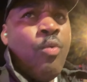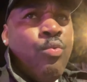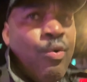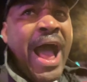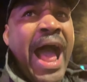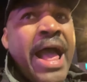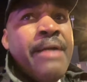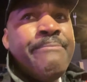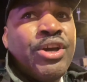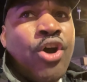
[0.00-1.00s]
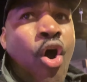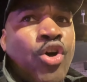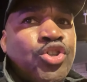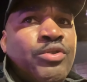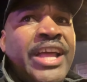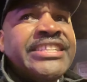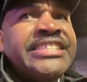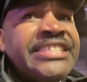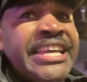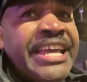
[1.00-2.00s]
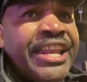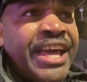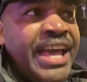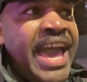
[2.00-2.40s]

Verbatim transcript: Why? Because you let sin